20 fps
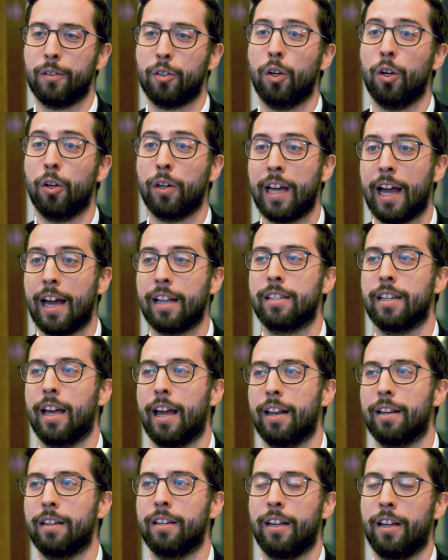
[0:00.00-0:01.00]
look at
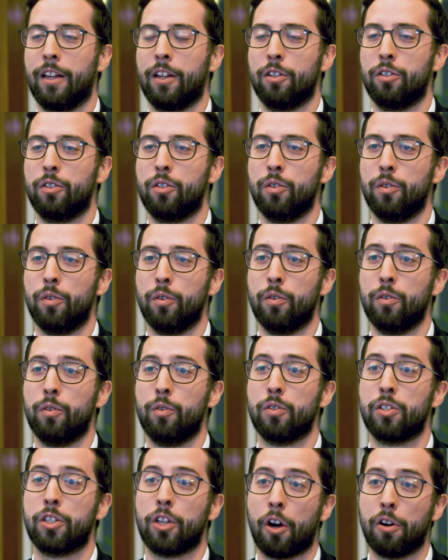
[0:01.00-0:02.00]
and to
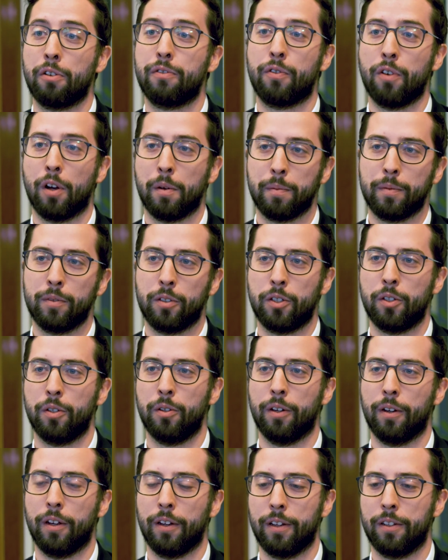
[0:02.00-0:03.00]
start from
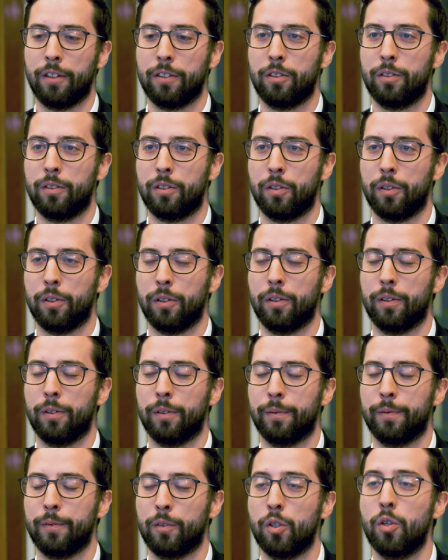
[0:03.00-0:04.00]
to
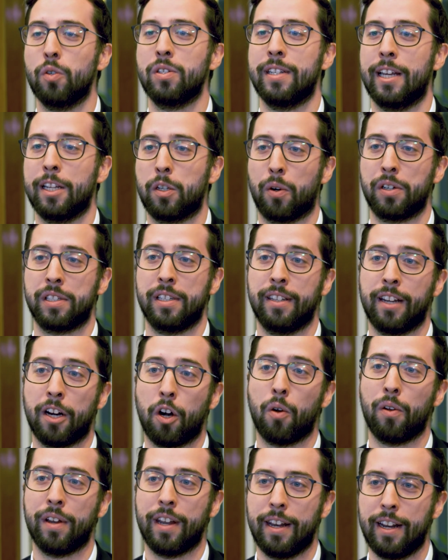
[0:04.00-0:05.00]
use networks in their
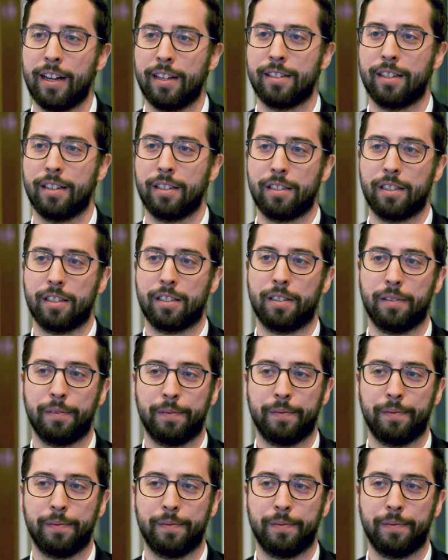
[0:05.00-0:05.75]
own analysis.